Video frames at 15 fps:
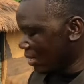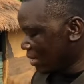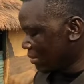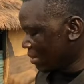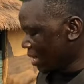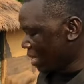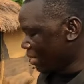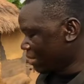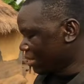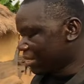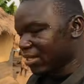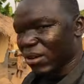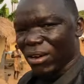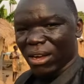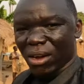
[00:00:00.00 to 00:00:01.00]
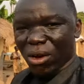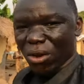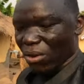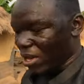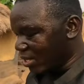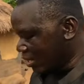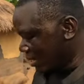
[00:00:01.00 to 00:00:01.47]
That's why he's
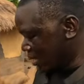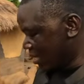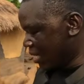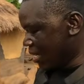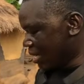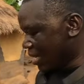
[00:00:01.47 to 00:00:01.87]
always